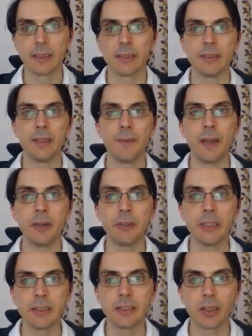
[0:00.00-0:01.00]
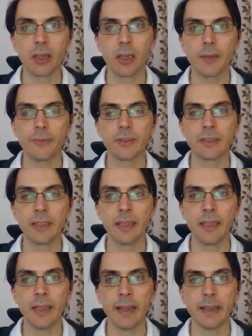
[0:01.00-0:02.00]
the variance of
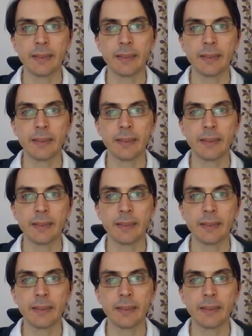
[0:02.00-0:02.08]
the, uh,